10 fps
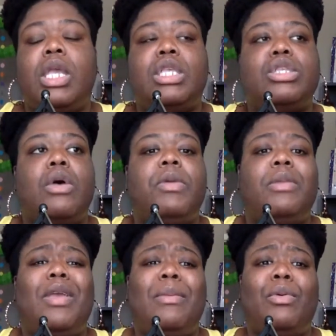It's so
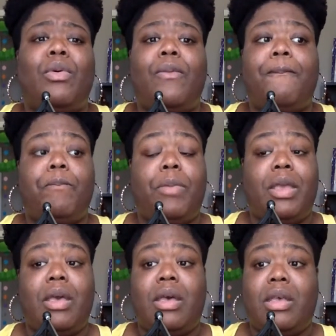many people
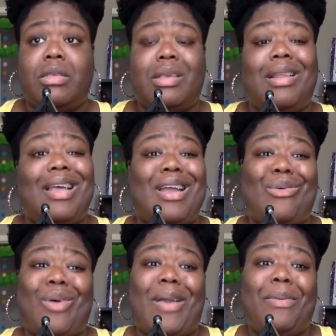because a lot
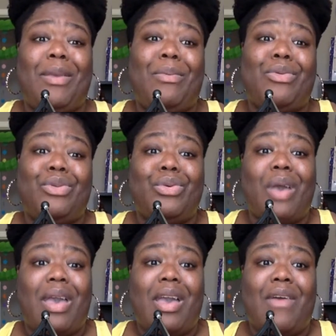of white people do
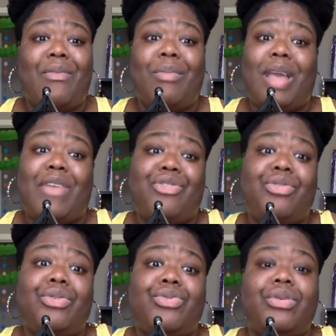have black
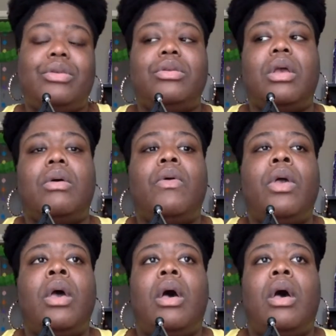children, you know.